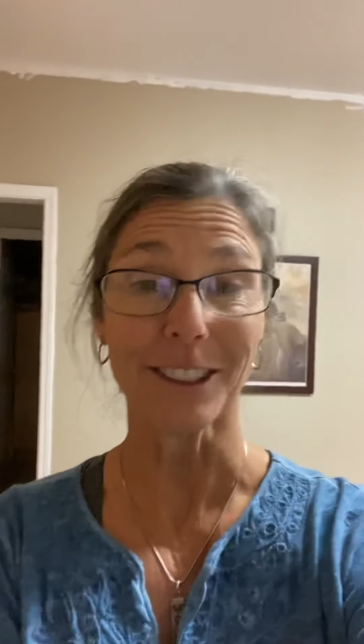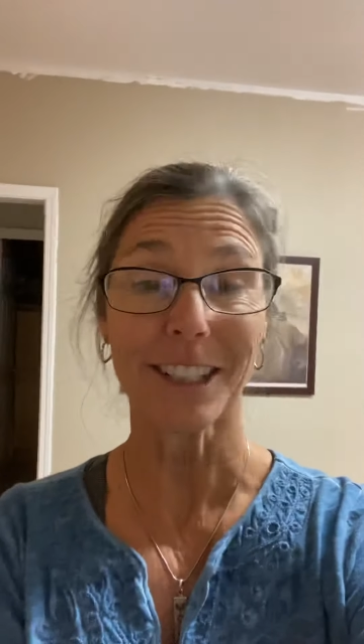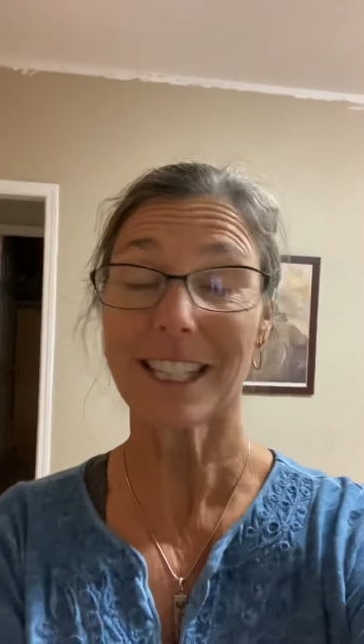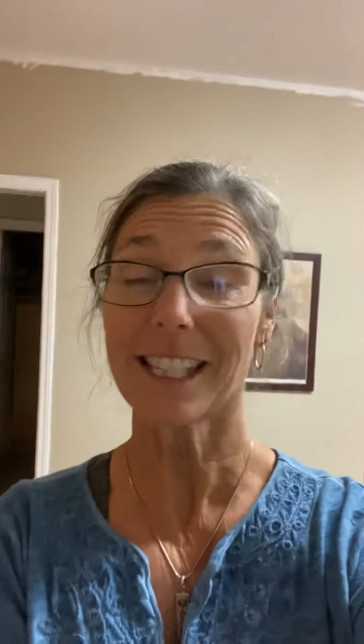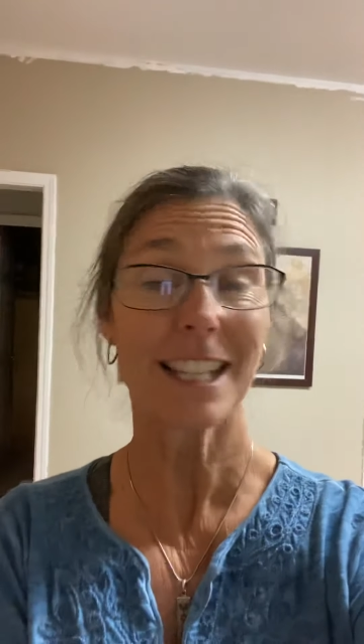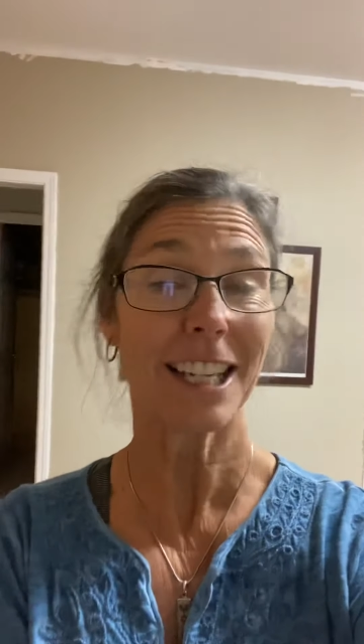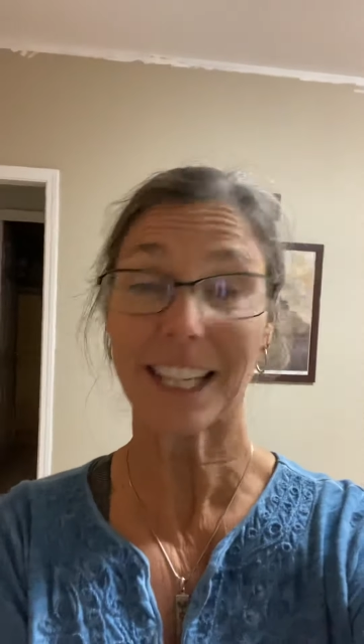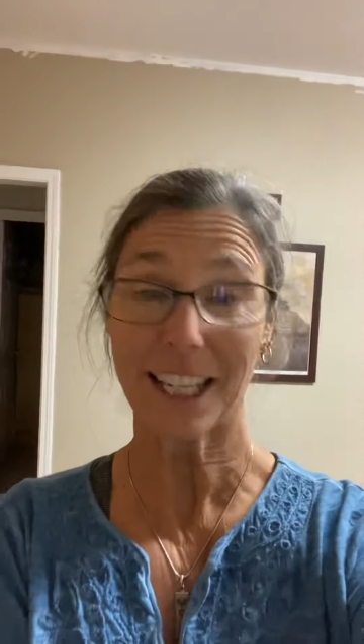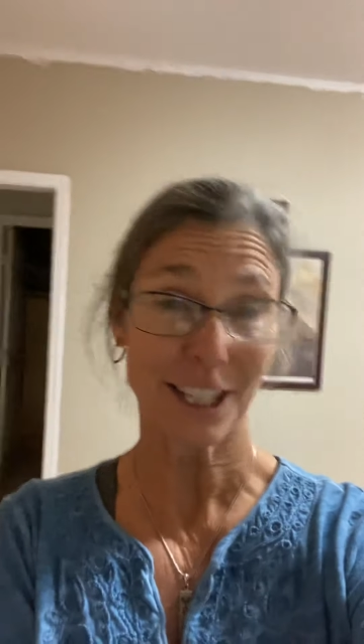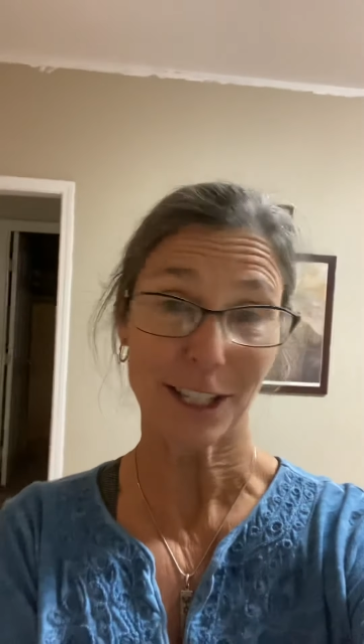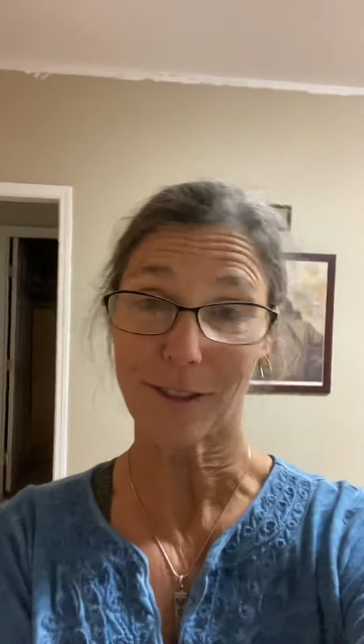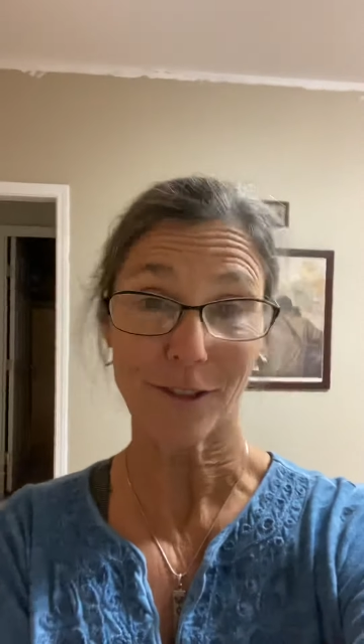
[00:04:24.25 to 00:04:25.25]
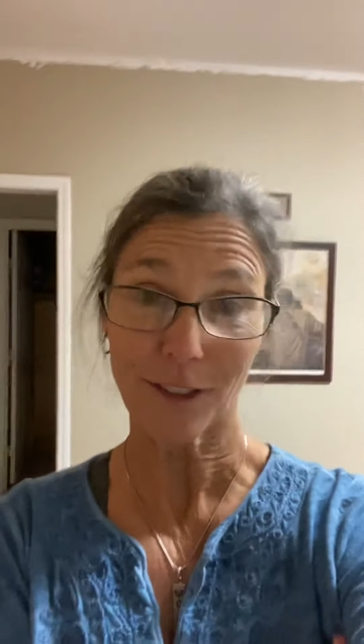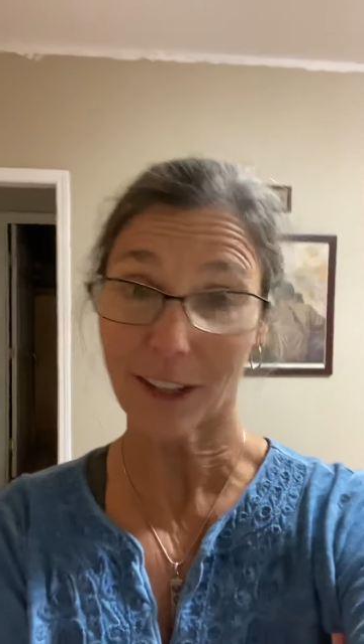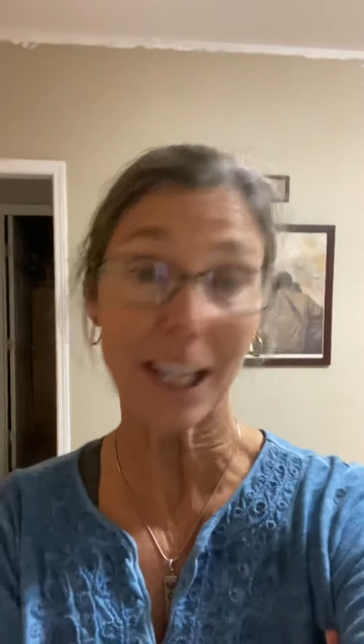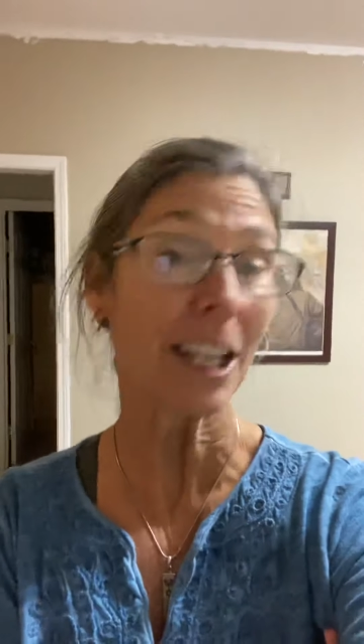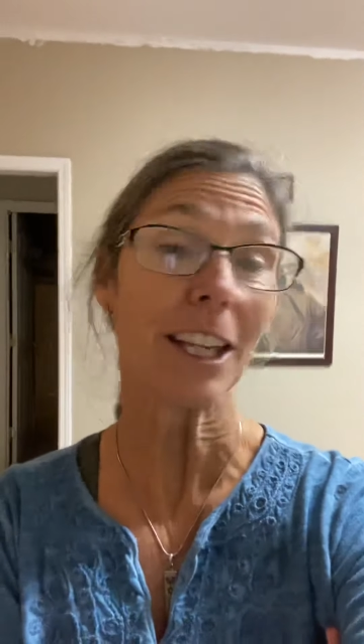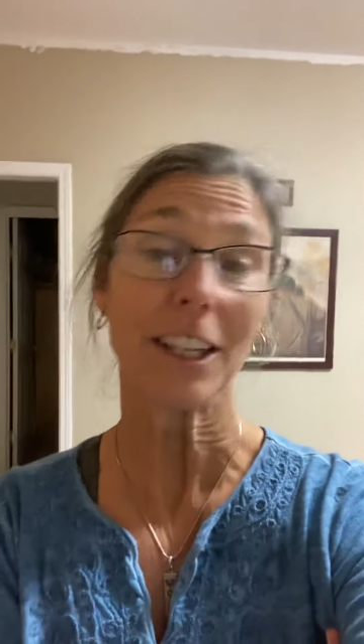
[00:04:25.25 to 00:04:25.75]
It's
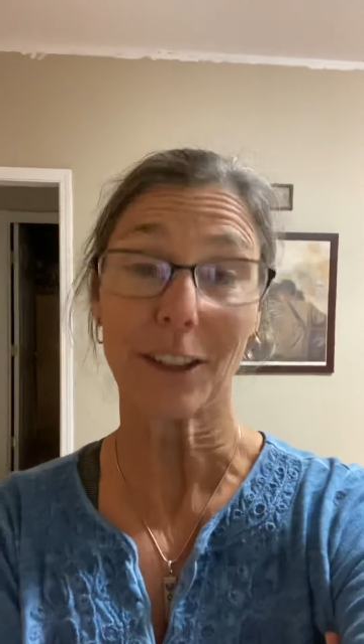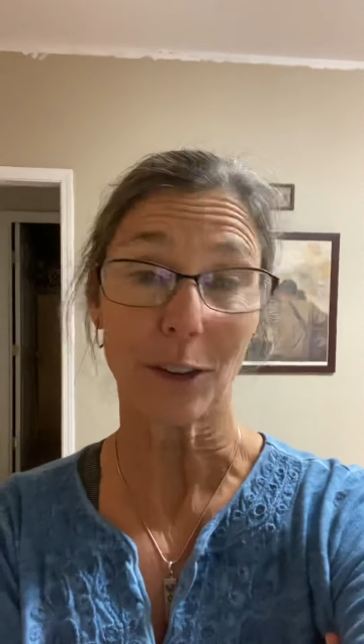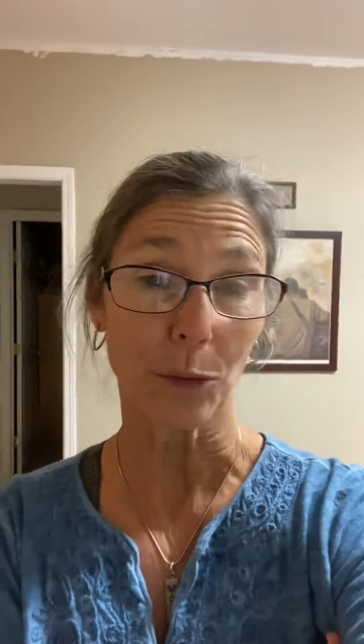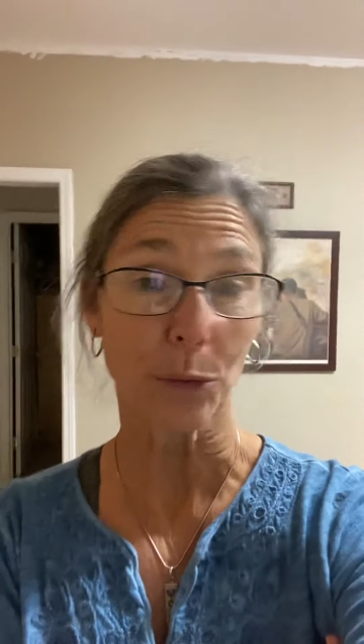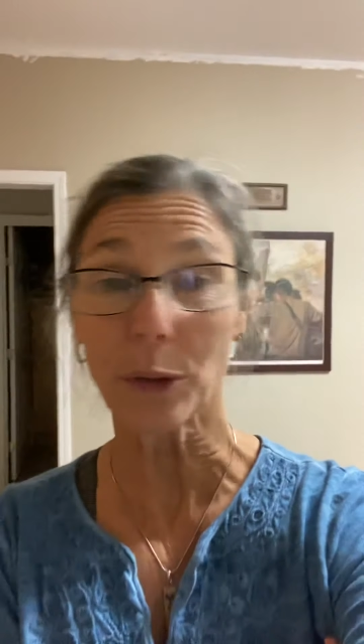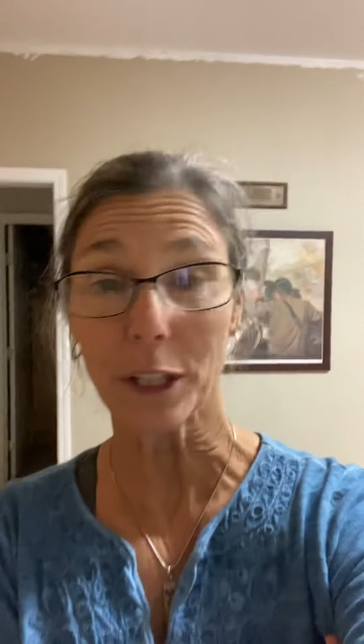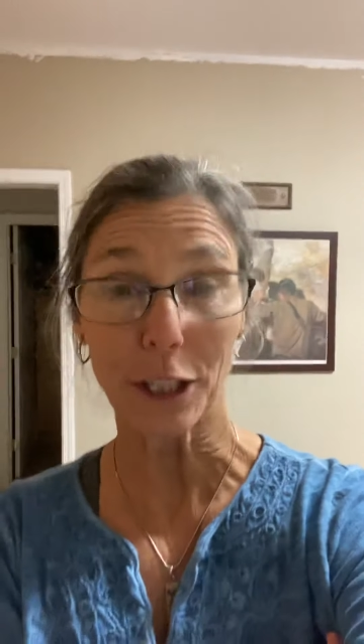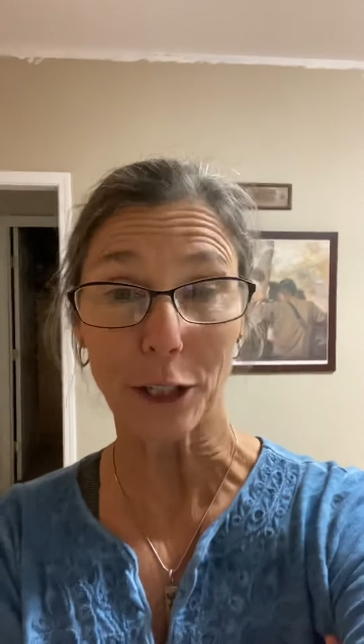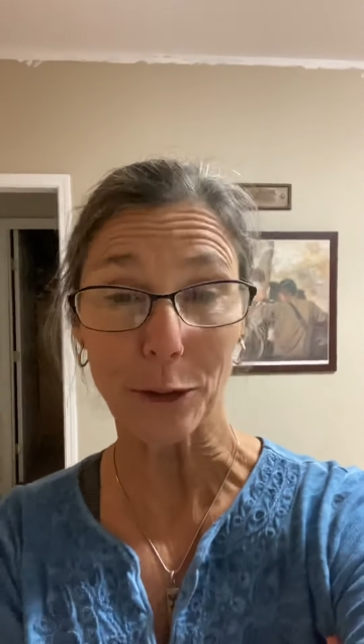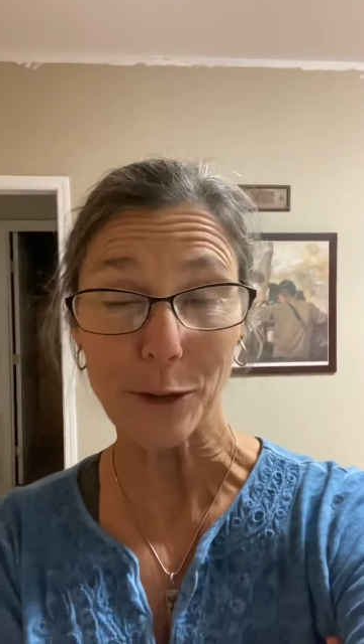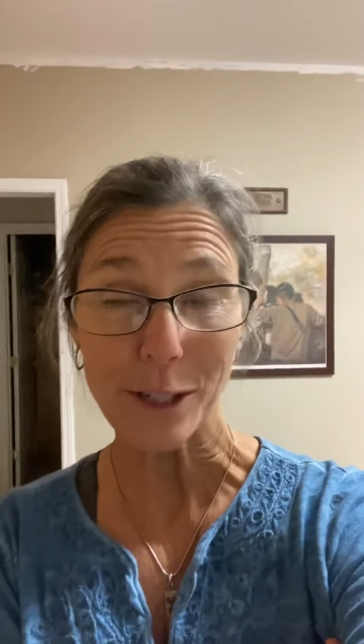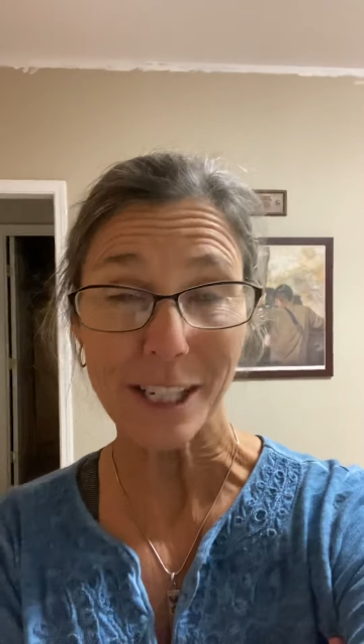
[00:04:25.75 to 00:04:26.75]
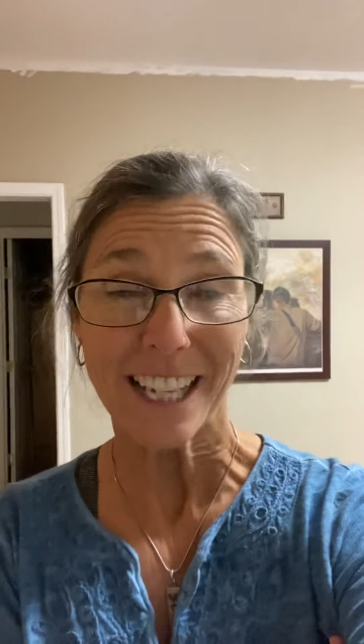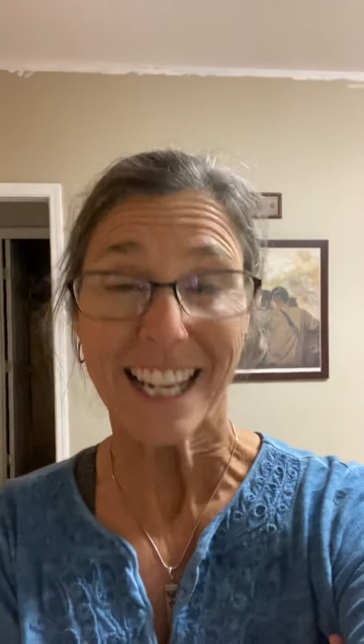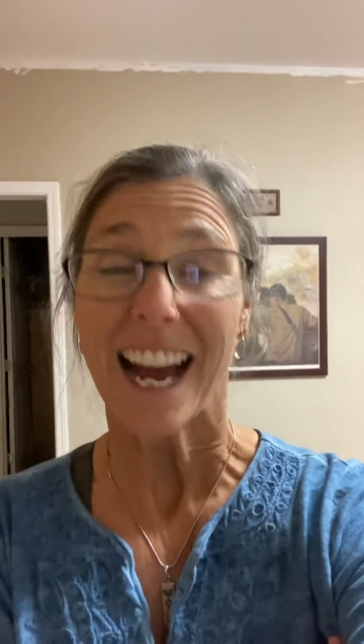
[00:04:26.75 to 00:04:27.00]
getting really close.